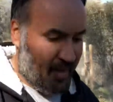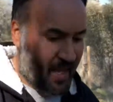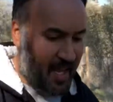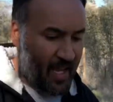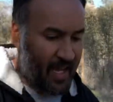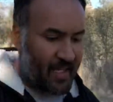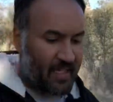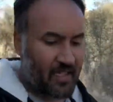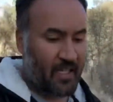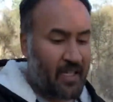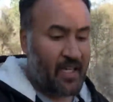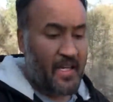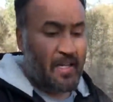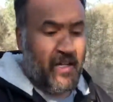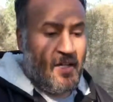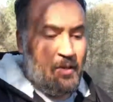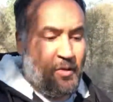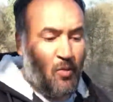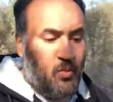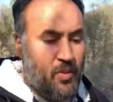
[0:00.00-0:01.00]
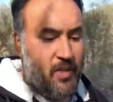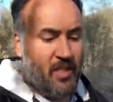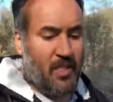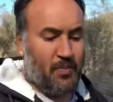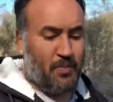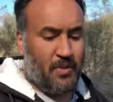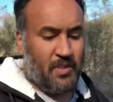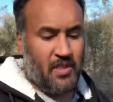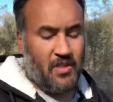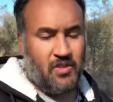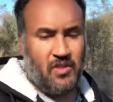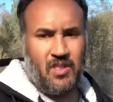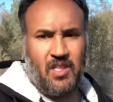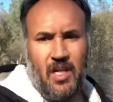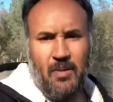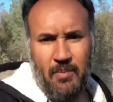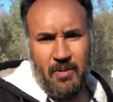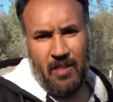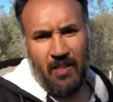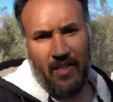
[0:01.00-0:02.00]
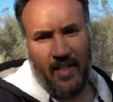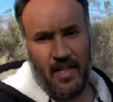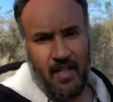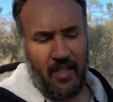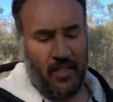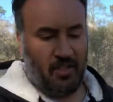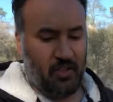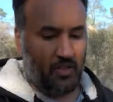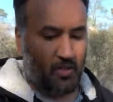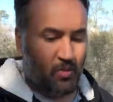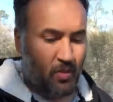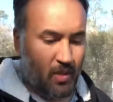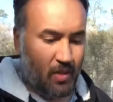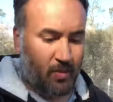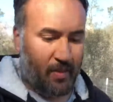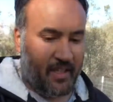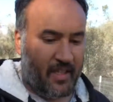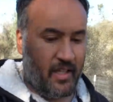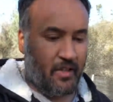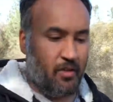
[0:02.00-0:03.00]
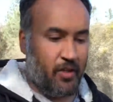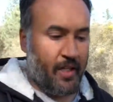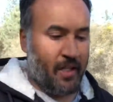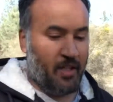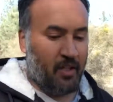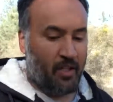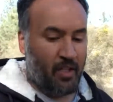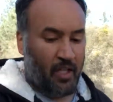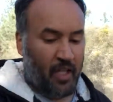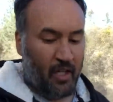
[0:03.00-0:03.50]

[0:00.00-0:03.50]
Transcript: And with this particular company that I used to work with, it